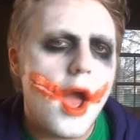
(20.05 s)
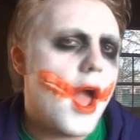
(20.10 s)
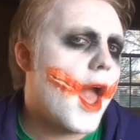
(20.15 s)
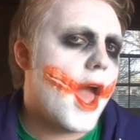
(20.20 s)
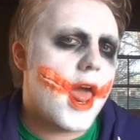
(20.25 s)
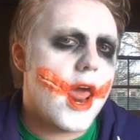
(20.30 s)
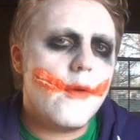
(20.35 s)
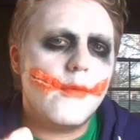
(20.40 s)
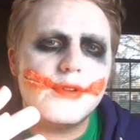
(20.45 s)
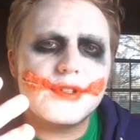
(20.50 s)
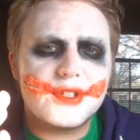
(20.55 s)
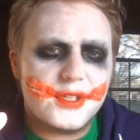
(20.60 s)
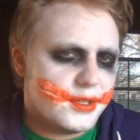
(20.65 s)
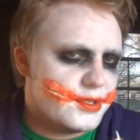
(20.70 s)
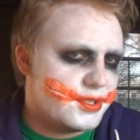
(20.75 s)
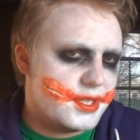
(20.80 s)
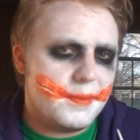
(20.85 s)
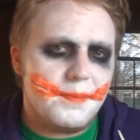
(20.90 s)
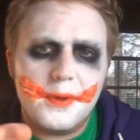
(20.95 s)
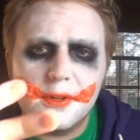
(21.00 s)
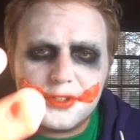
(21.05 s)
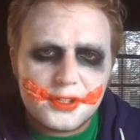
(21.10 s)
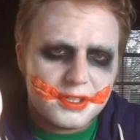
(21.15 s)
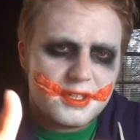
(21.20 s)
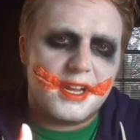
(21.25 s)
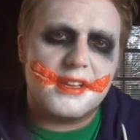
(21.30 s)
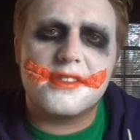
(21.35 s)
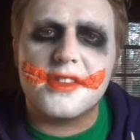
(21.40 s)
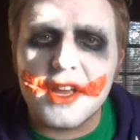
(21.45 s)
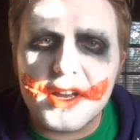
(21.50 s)
And it was so simple, just
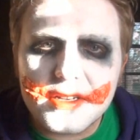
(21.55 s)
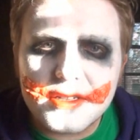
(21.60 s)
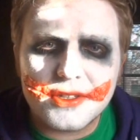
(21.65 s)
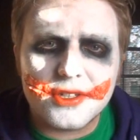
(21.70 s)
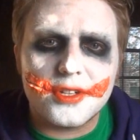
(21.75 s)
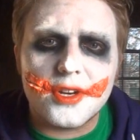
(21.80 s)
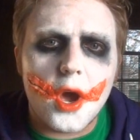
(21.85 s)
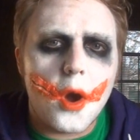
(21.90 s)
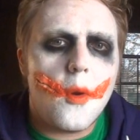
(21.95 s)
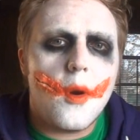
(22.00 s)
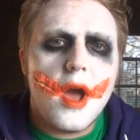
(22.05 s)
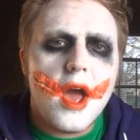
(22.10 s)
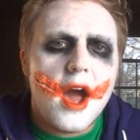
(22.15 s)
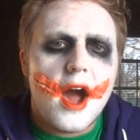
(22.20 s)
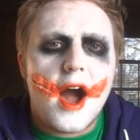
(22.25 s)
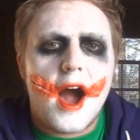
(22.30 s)
like this, you know?